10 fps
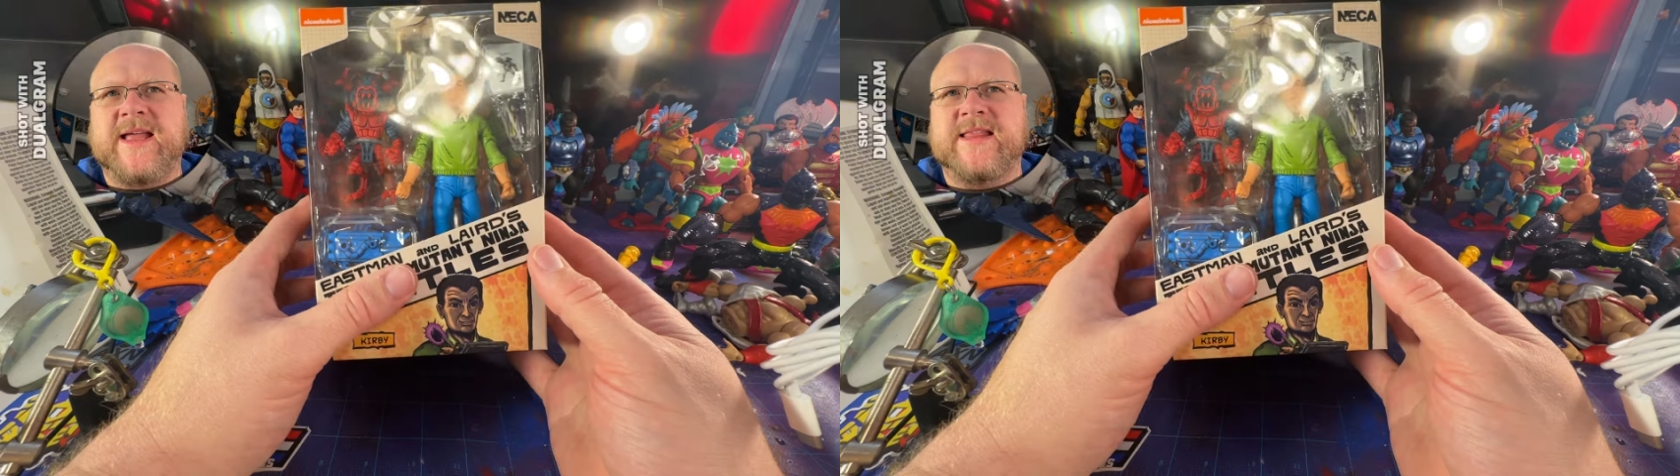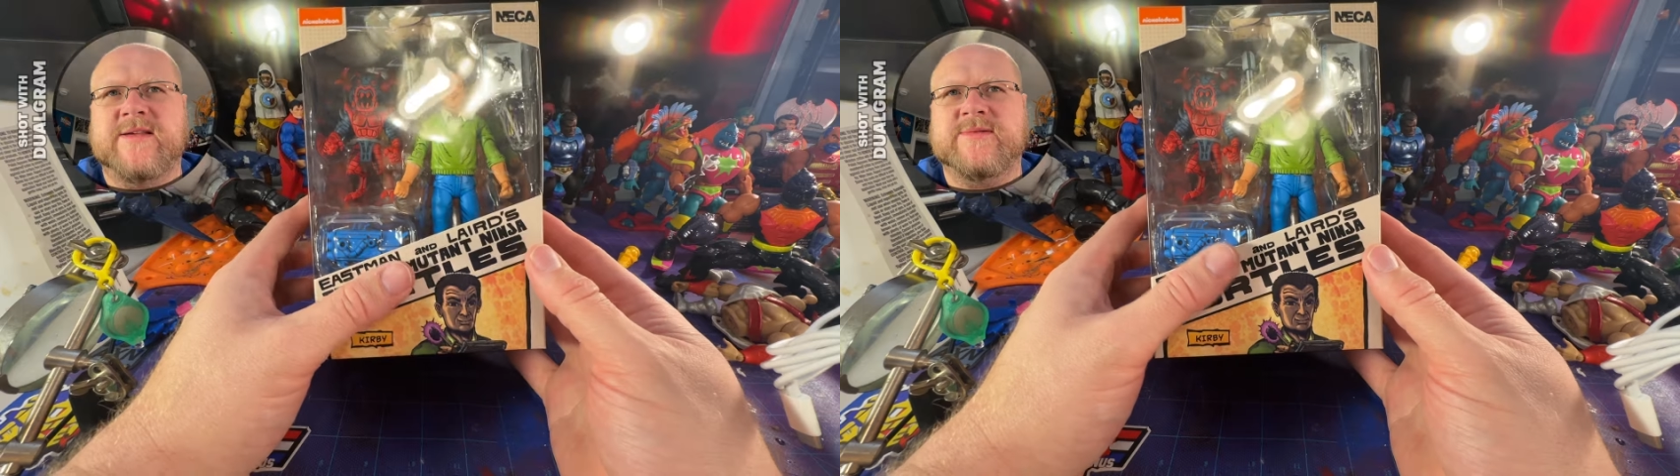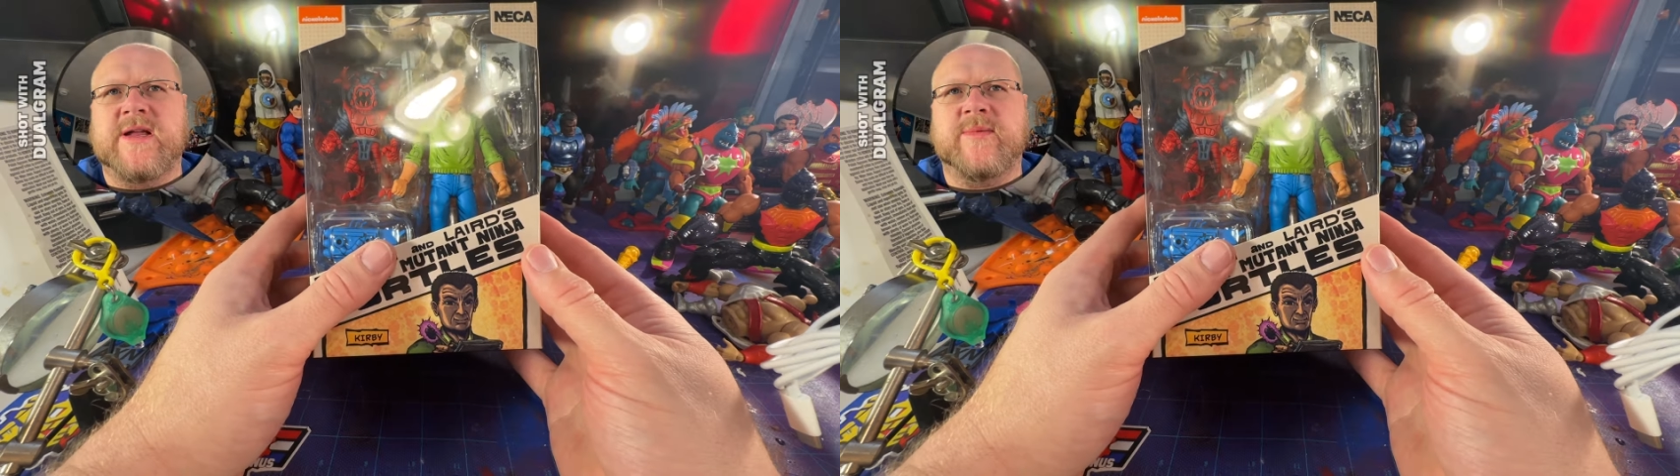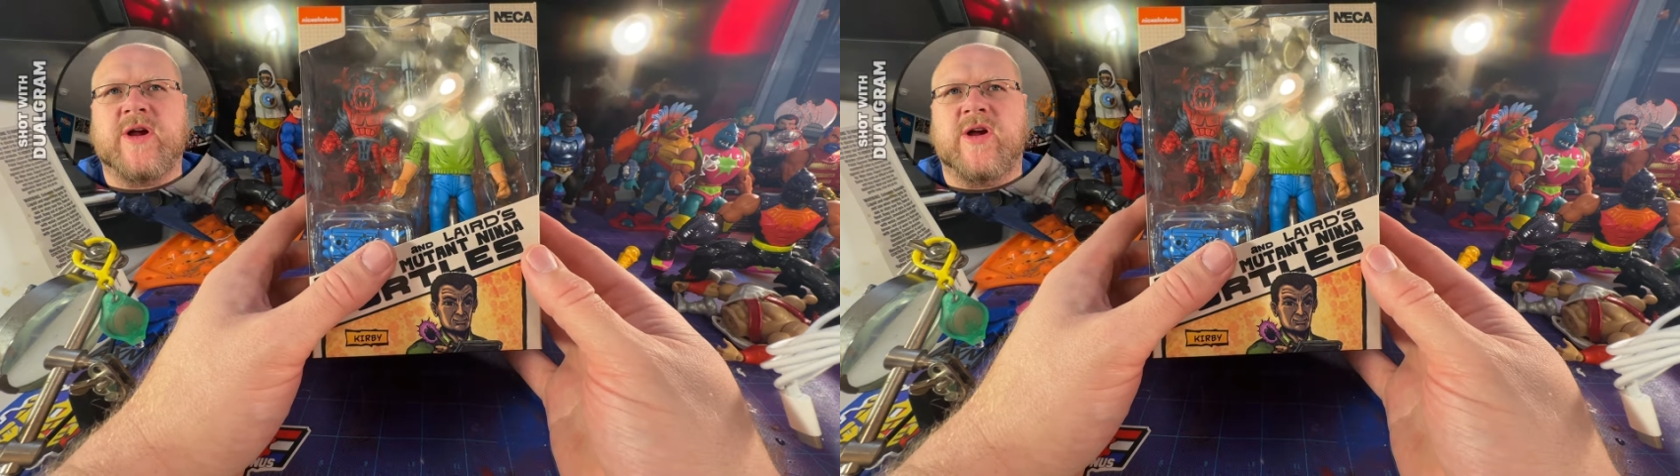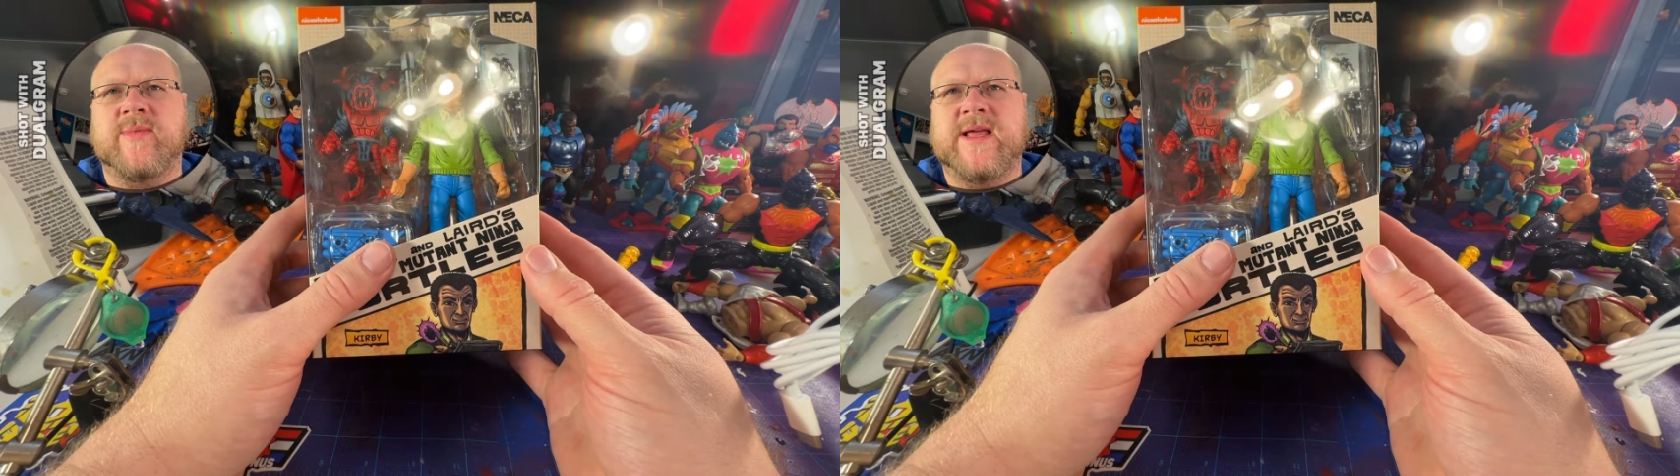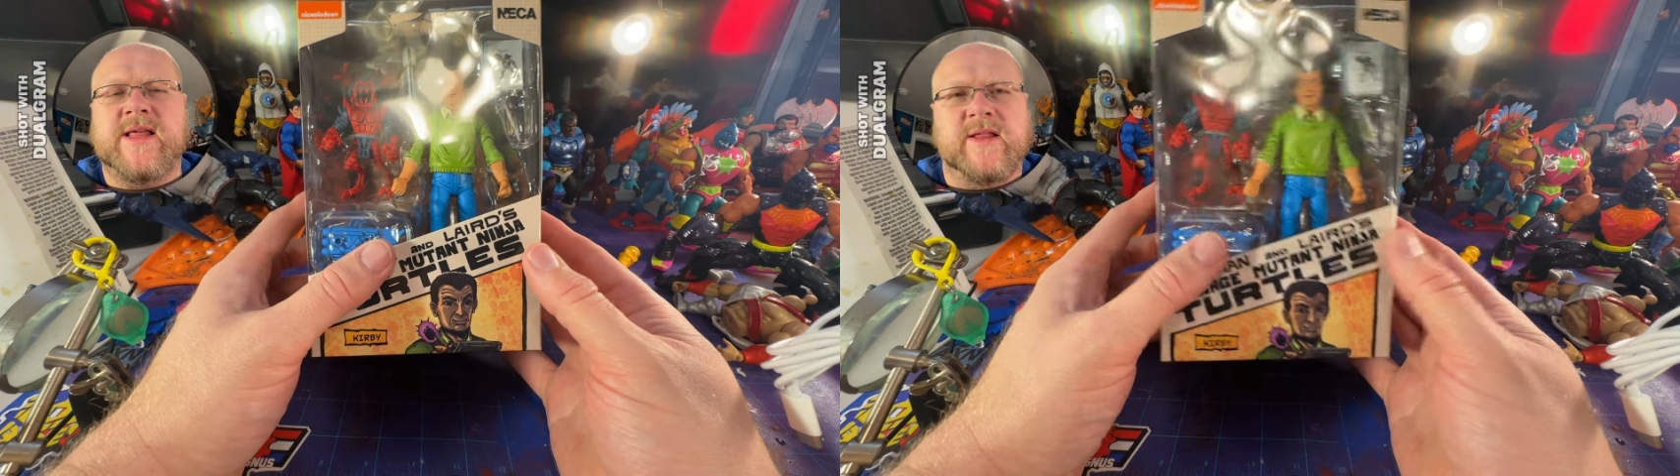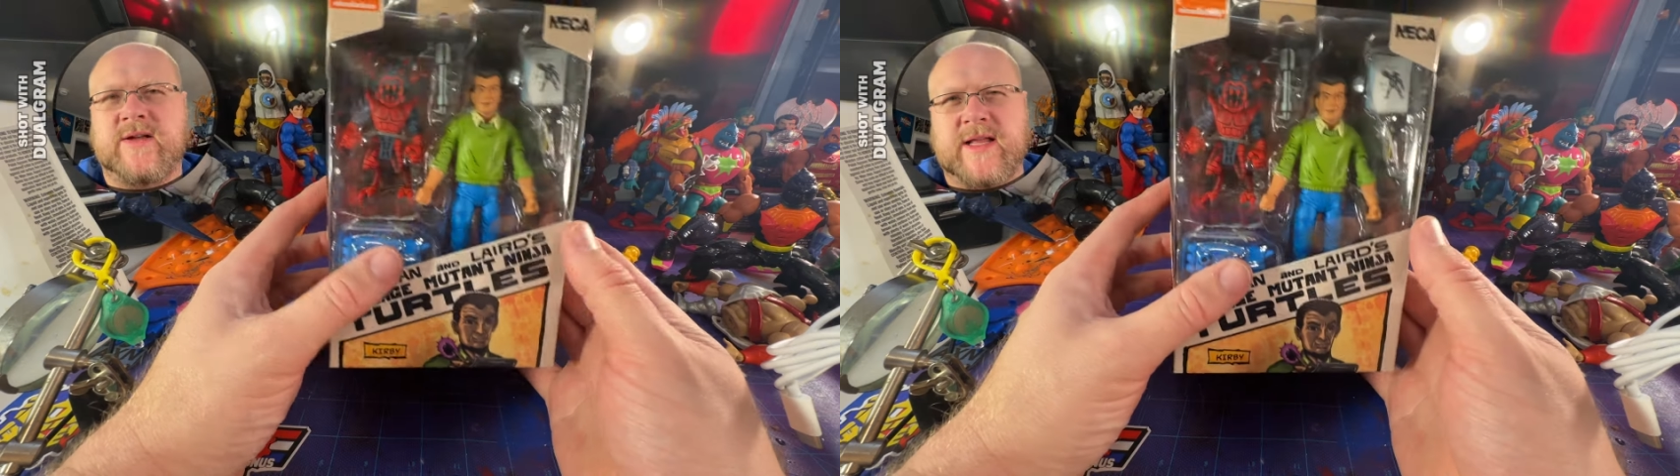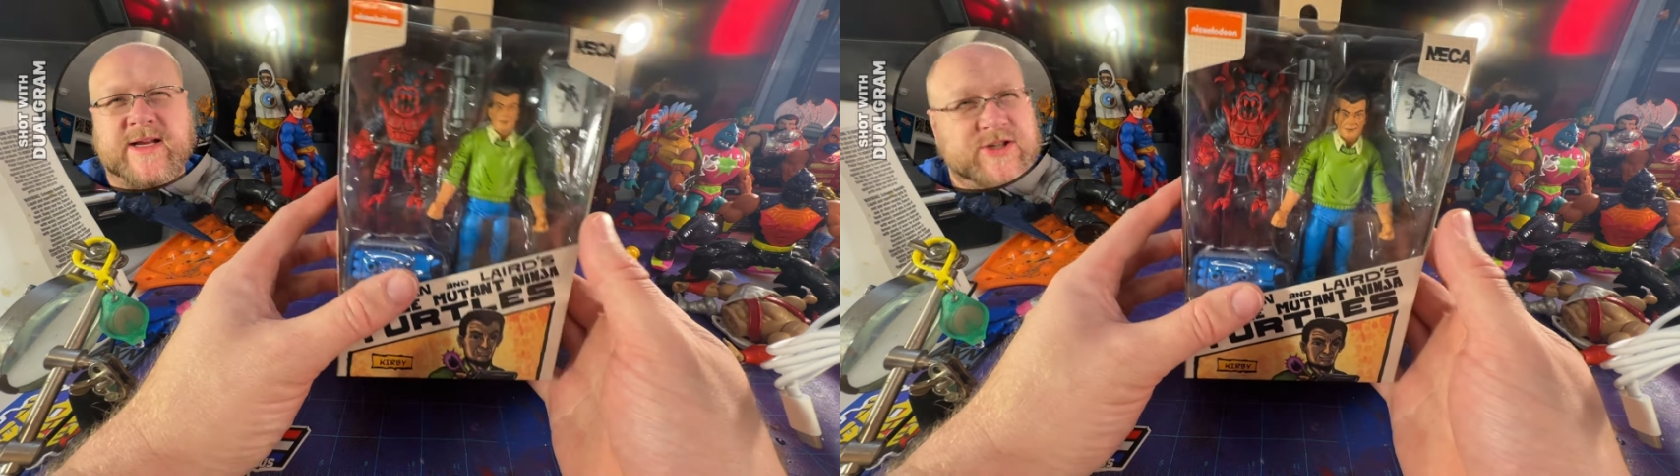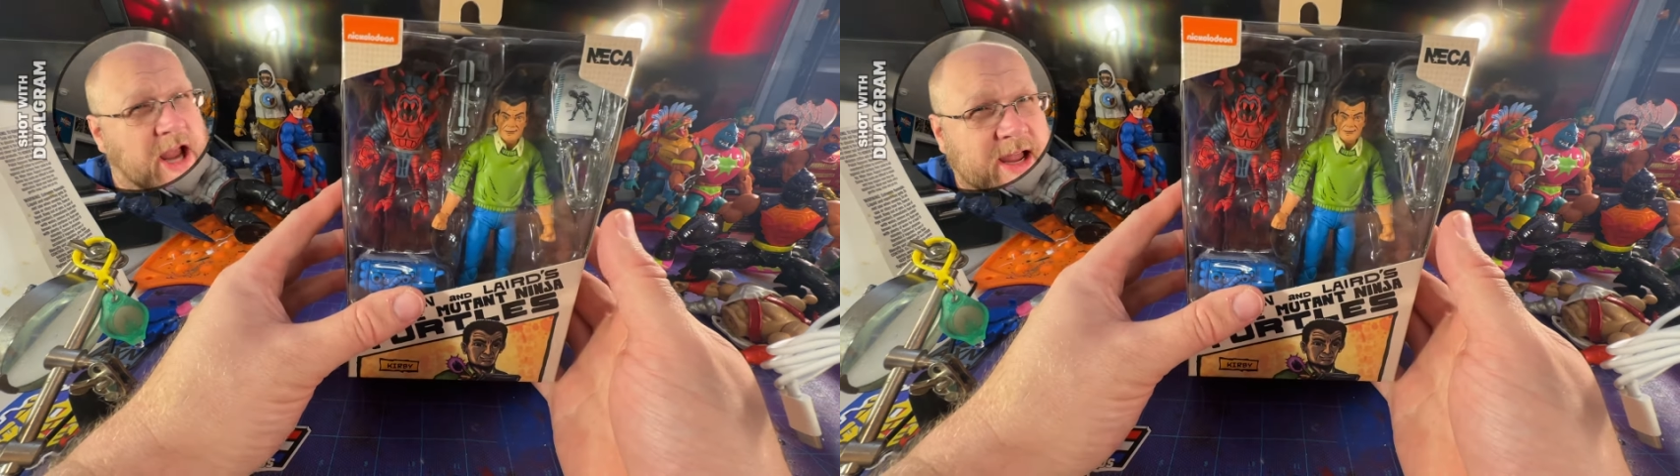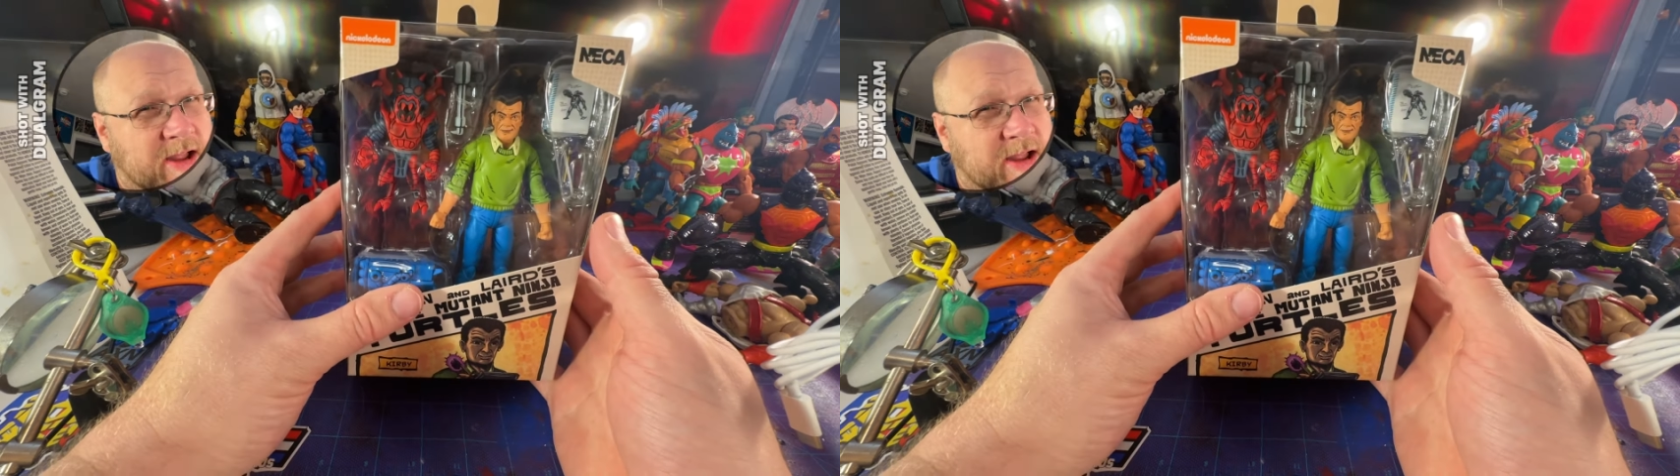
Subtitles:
that was named Kirby that looked like Jack